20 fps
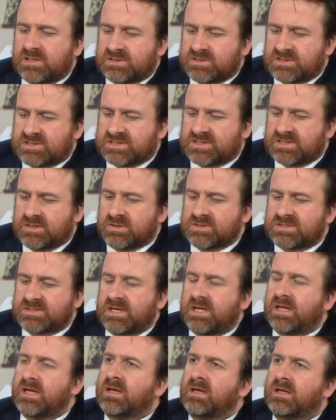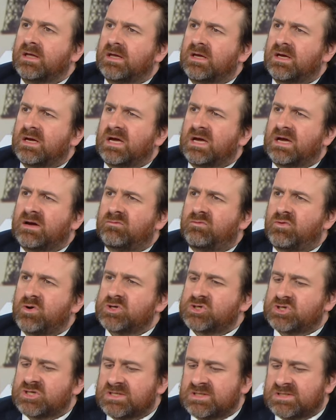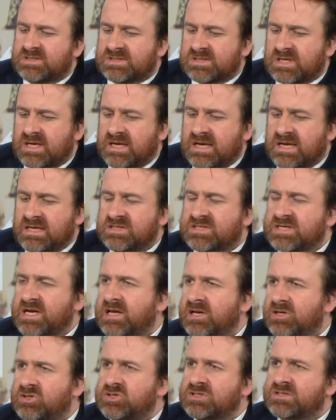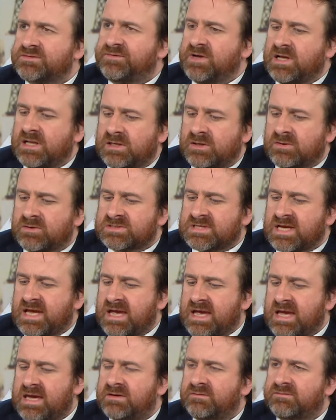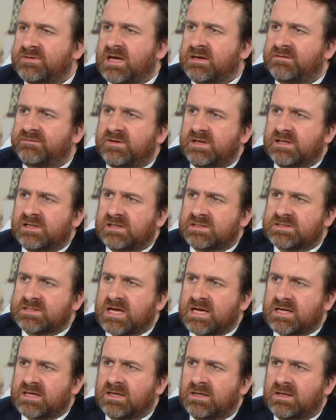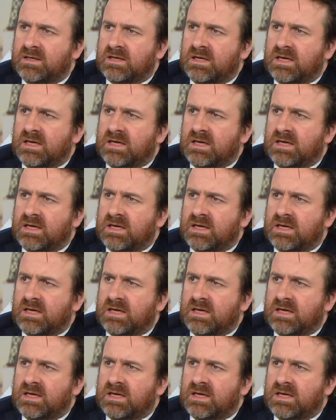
discussing uh, Russia's intelligence failures ahead of that fatal attack